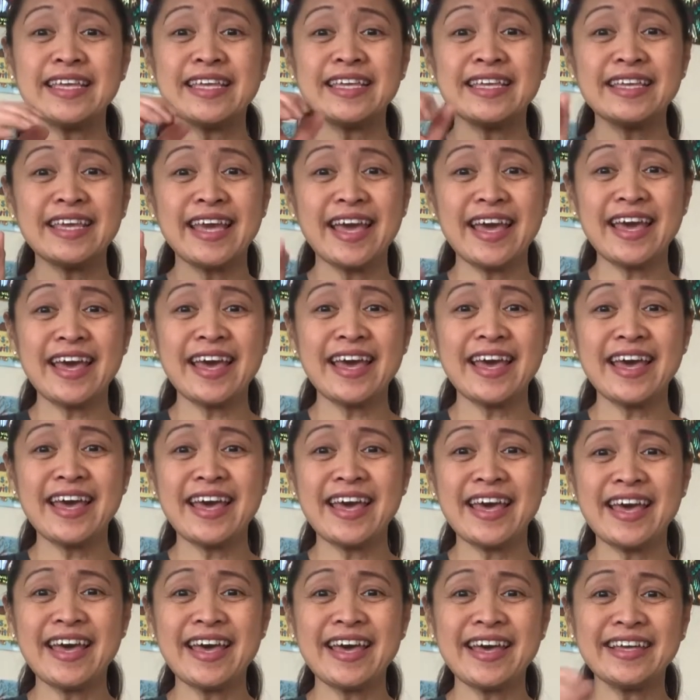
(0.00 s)

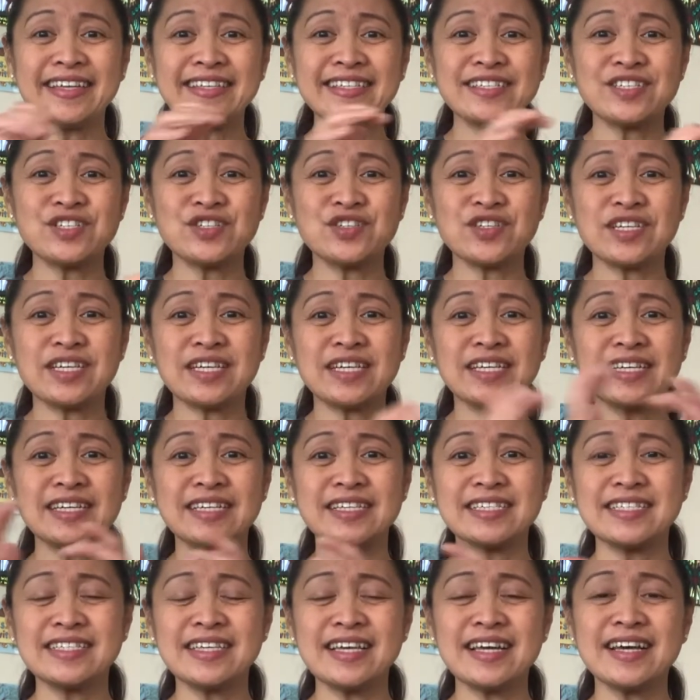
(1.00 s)
Yes,
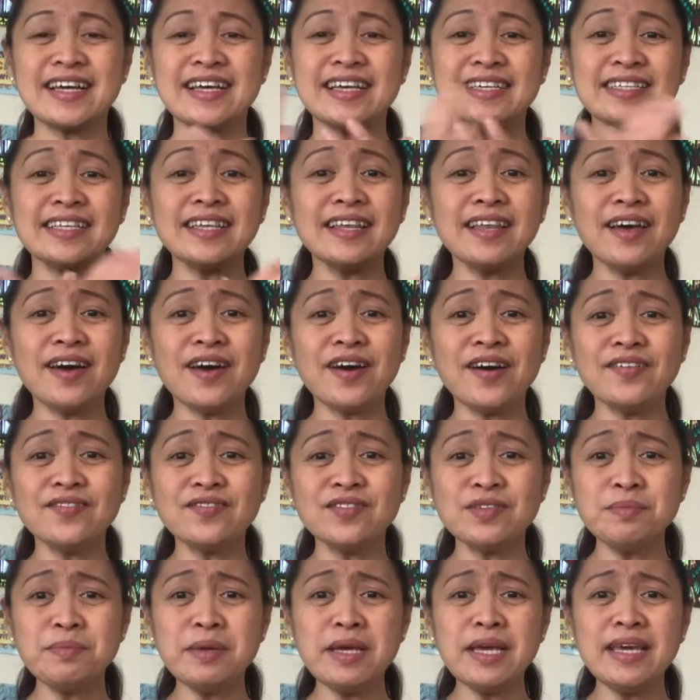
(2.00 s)
Jesus
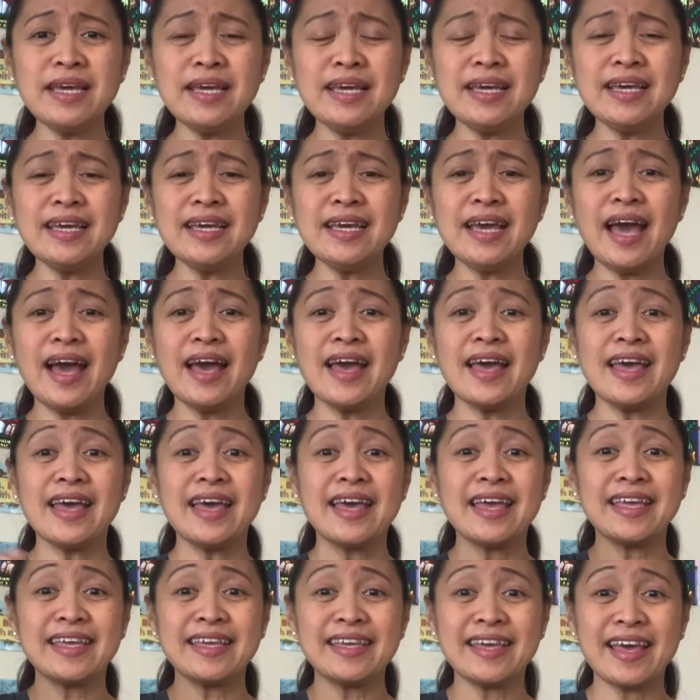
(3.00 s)
loves me.
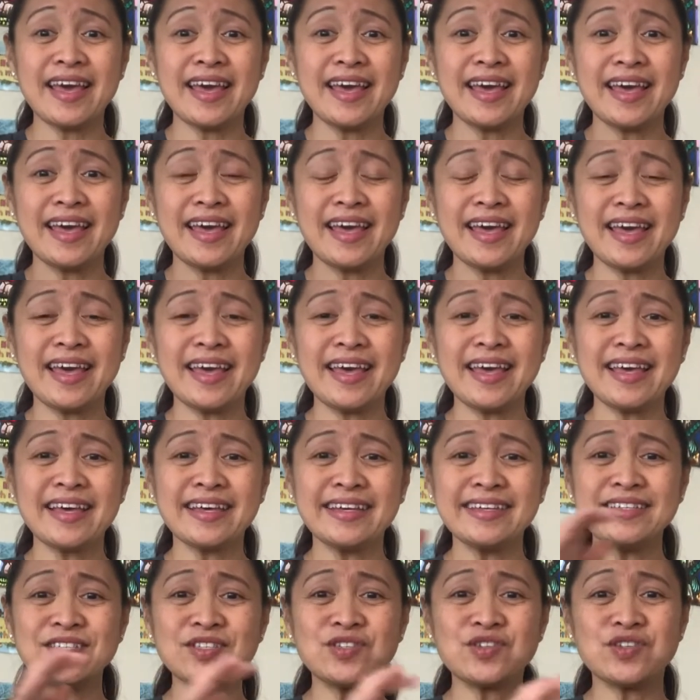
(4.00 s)

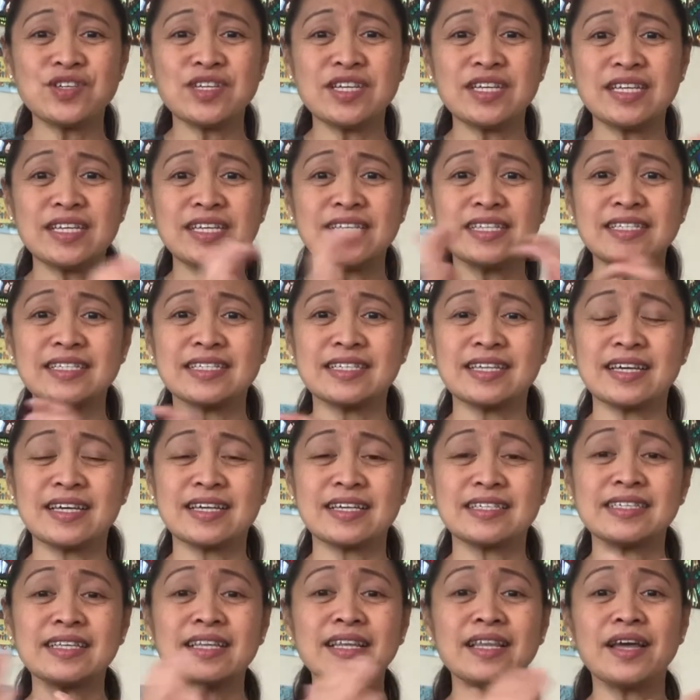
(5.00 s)
Yes,
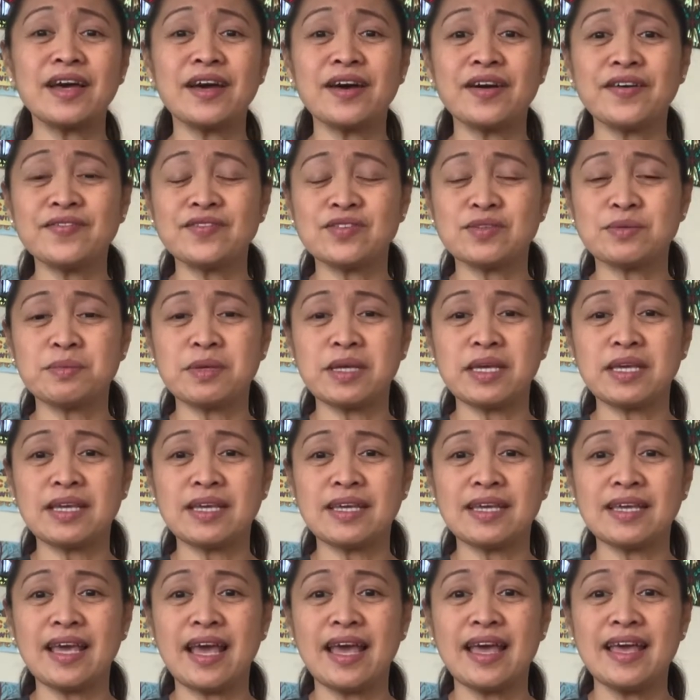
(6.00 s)
Jesus loves
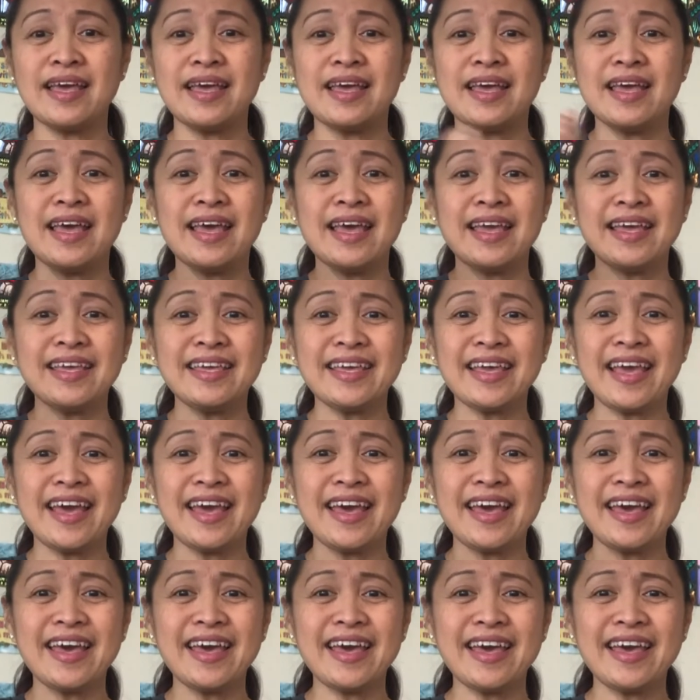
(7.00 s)
me.
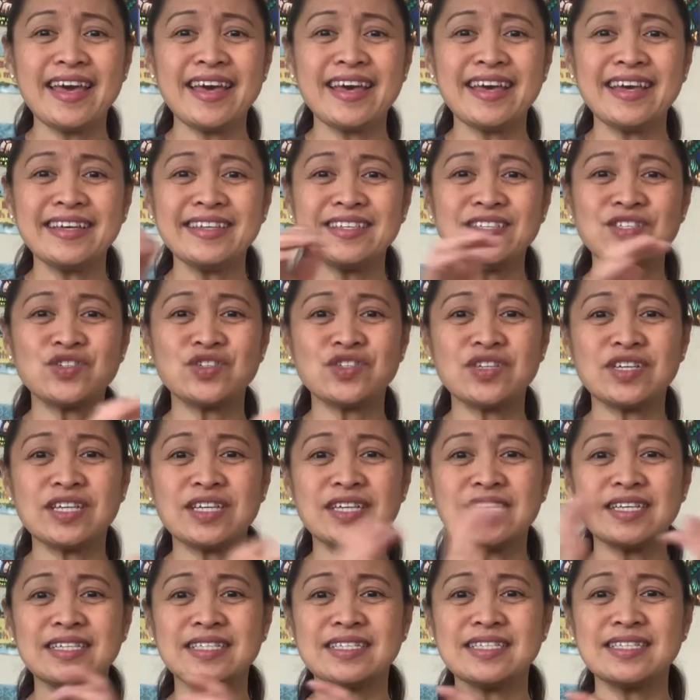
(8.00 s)
Yes,
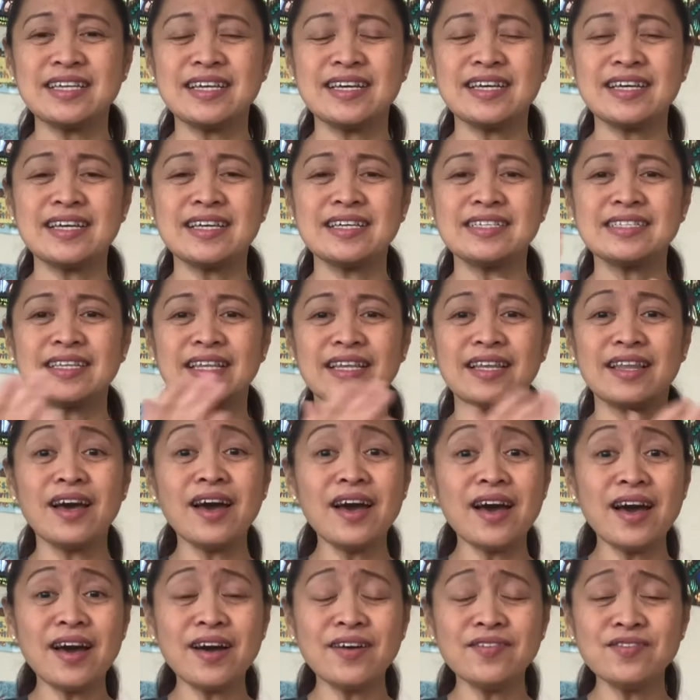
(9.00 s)
Jesus
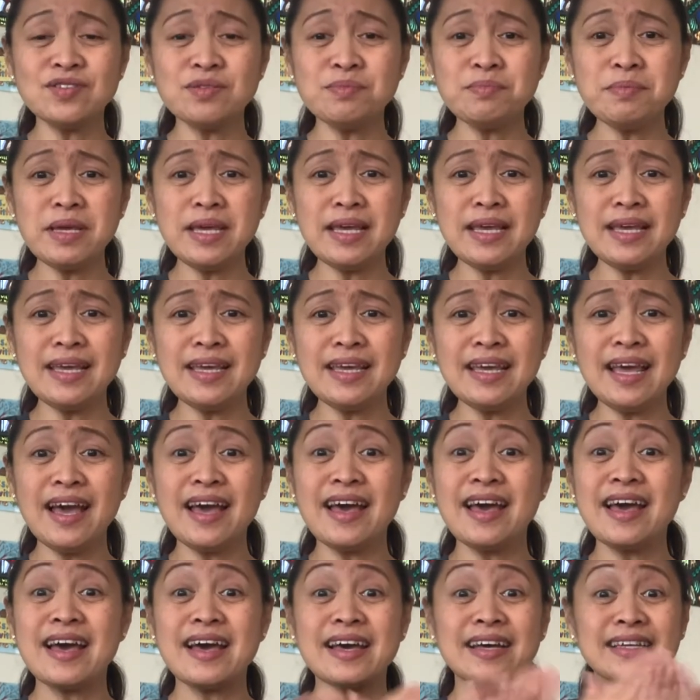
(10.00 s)
loves me.
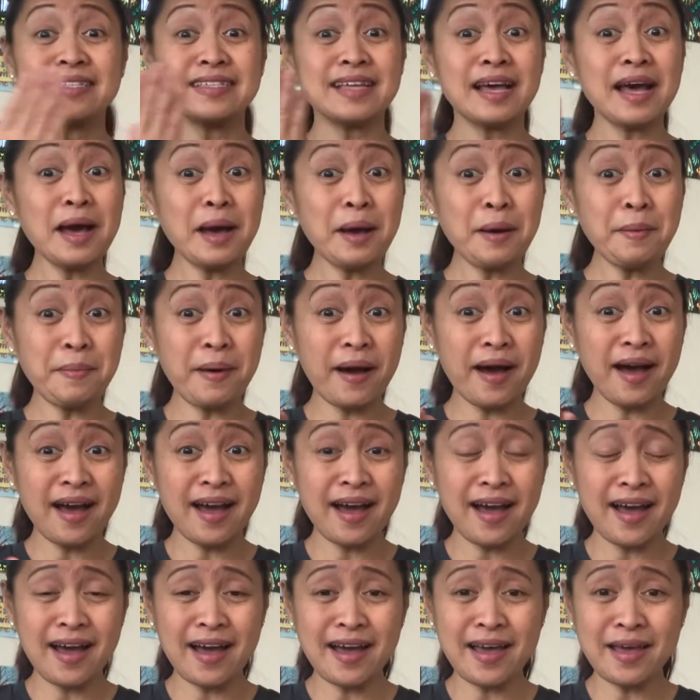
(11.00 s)
The Bible
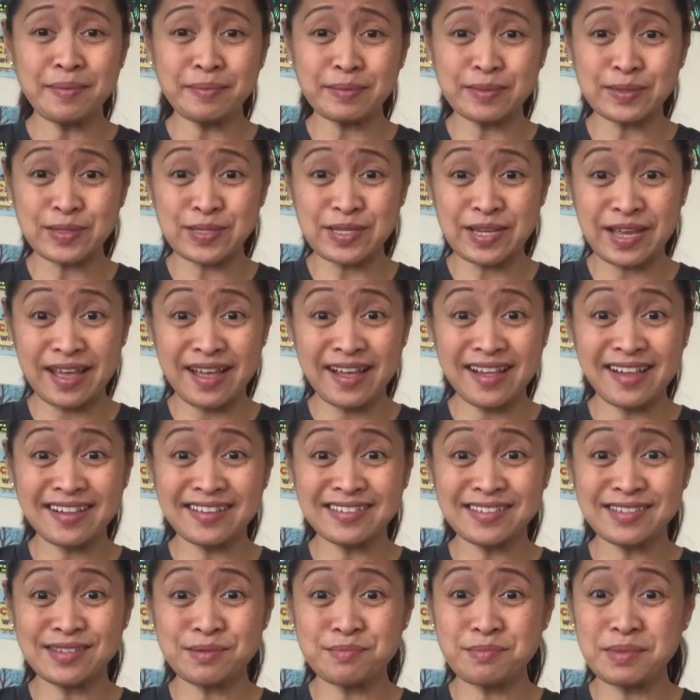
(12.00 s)

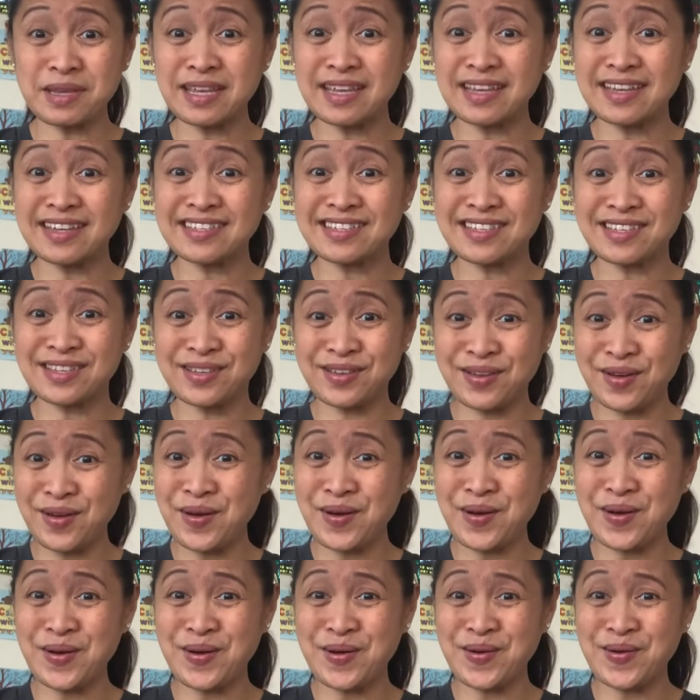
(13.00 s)
loves me
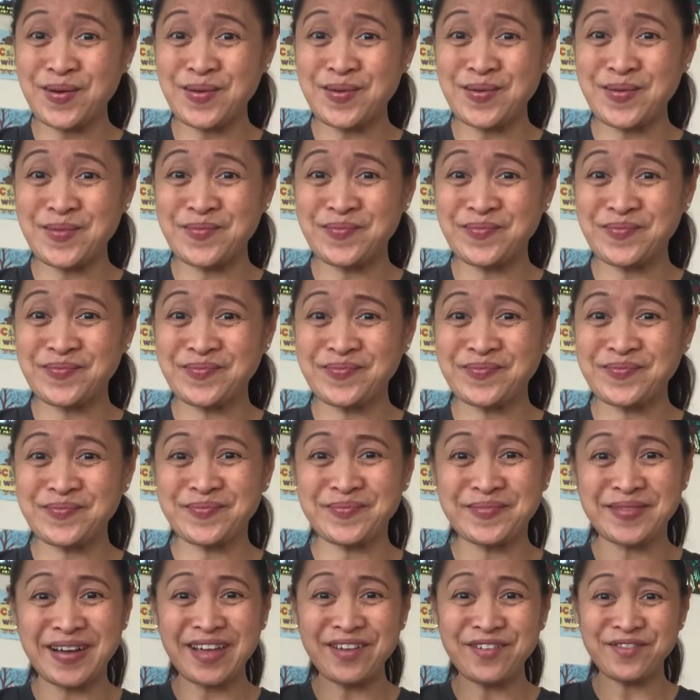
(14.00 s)
so.
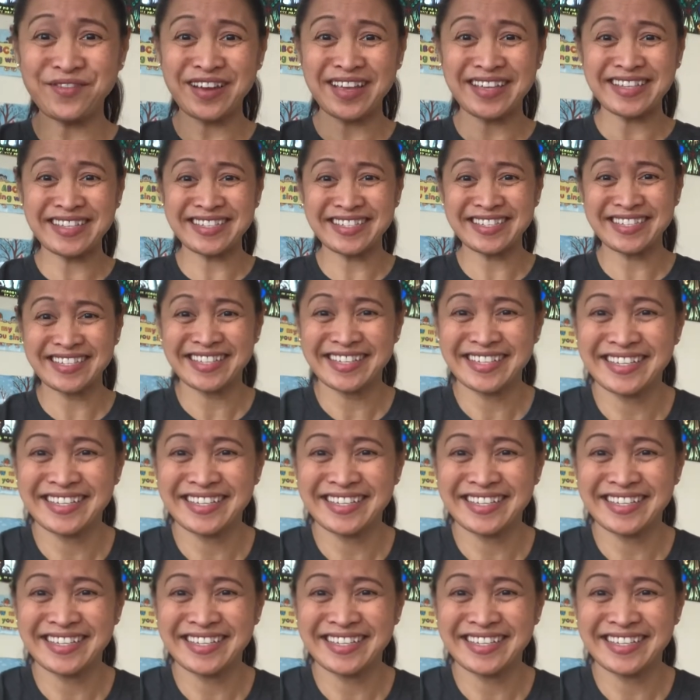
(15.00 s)
Bye, friends.